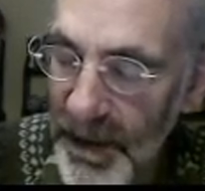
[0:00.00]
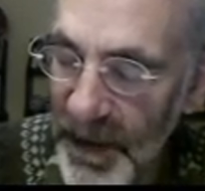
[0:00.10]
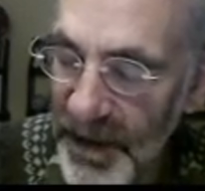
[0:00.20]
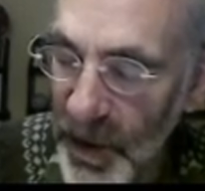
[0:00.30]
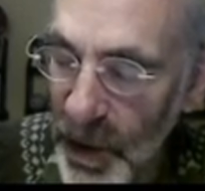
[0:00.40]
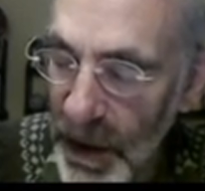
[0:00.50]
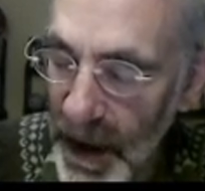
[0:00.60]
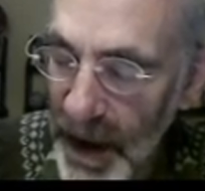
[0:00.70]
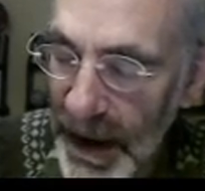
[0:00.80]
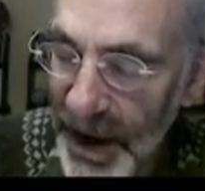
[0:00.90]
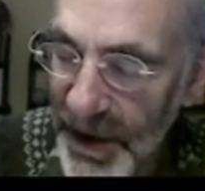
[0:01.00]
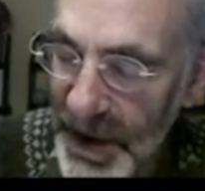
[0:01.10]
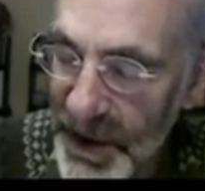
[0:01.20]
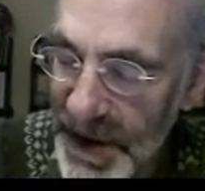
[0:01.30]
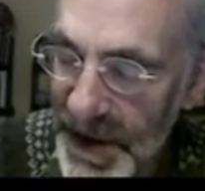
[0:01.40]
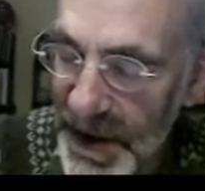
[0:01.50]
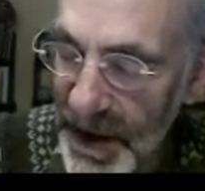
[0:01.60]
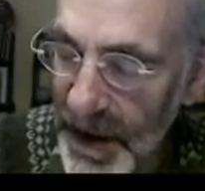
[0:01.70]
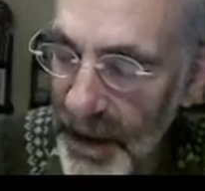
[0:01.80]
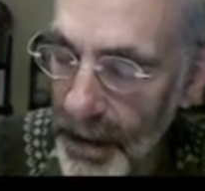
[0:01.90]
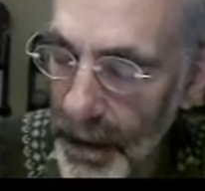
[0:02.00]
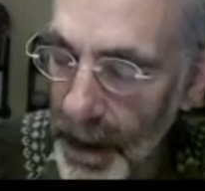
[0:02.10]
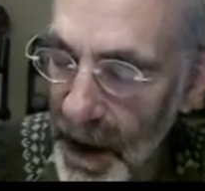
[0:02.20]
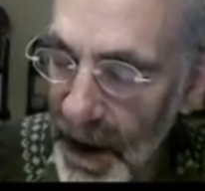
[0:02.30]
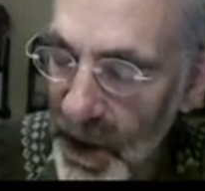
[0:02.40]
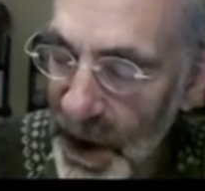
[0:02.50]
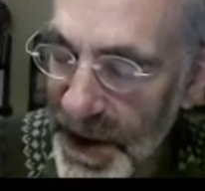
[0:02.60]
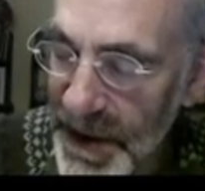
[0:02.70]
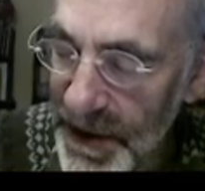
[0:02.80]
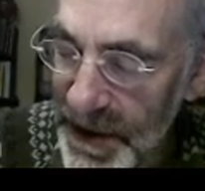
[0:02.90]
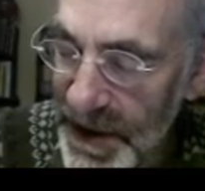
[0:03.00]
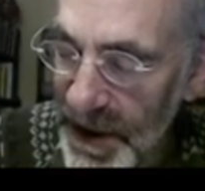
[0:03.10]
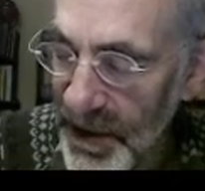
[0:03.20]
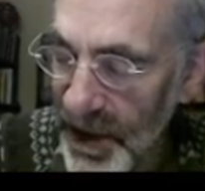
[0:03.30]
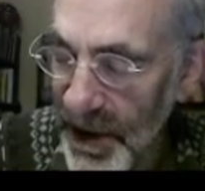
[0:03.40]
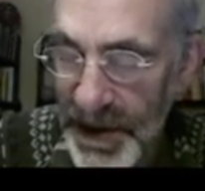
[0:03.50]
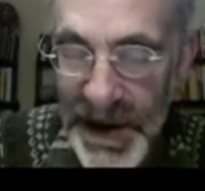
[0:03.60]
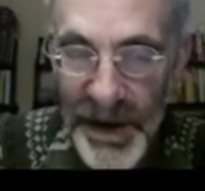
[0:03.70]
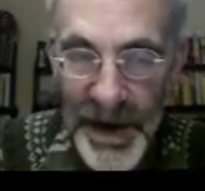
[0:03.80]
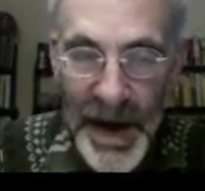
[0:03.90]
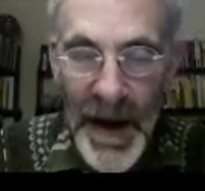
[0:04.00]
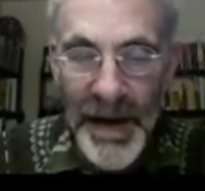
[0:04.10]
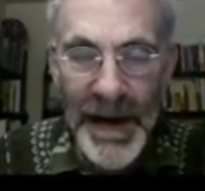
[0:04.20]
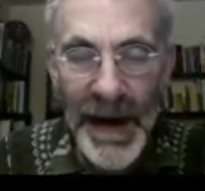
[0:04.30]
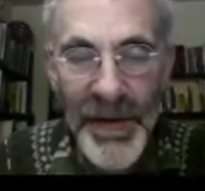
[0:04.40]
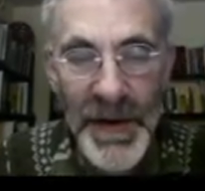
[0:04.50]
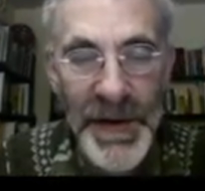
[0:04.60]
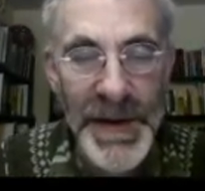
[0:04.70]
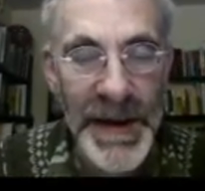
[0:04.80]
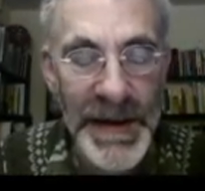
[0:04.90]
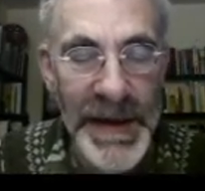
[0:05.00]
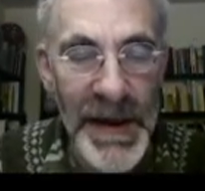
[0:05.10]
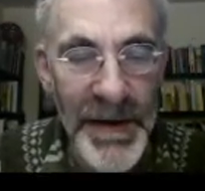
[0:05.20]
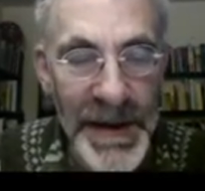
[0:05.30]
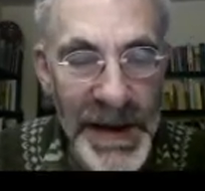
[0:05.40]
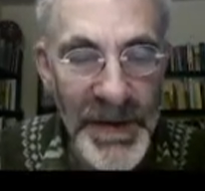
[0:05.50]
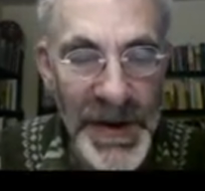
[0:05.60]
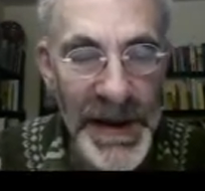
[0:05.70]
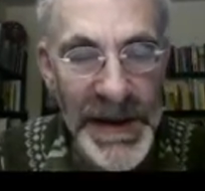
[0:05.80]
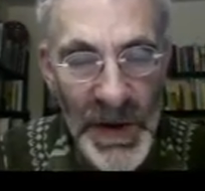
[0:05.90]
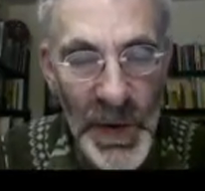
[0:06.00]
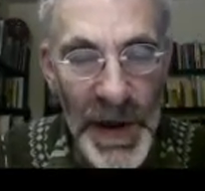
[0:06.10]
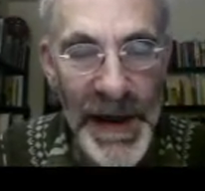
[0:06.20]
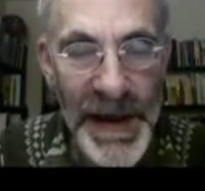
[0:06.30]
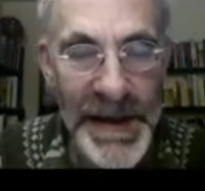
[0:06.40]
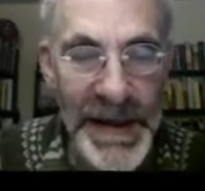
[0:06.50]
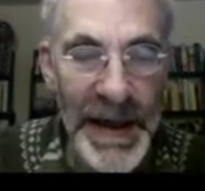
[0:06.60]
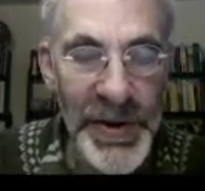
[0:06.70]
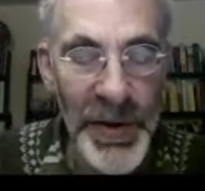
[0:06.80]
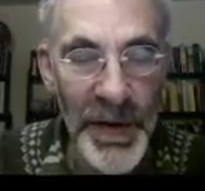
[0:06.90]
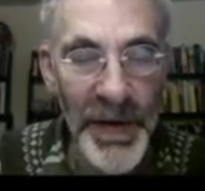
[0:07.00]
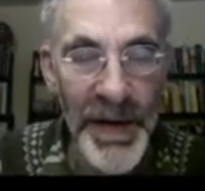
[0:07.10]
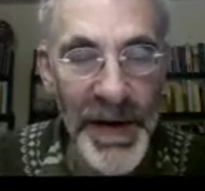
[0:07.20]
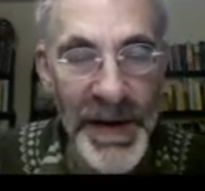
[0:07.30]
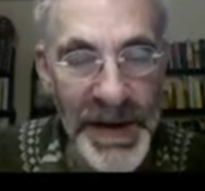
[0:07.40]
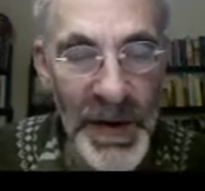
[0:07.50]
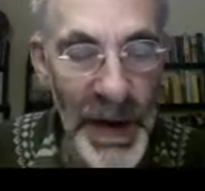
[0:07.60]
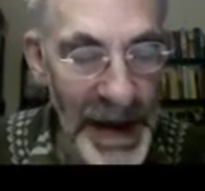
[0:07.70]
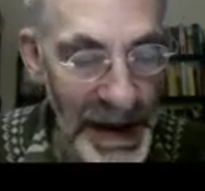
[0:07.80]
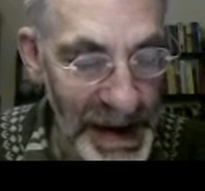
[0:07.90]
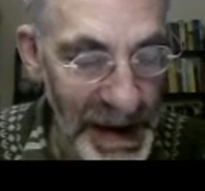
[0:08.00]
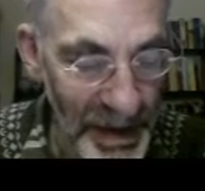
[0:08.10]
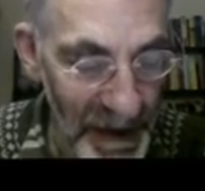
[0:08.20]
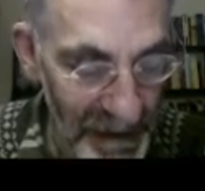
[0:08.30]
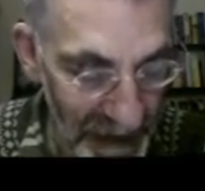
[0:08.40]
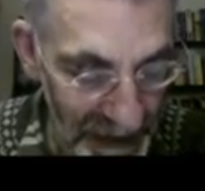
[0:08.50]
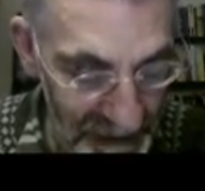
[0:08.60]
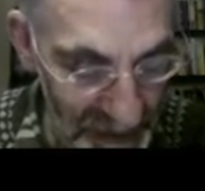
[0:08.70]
for characteristic greater than zero. So the characteristic zero assumption isn't really essential, although it does greatly simplify the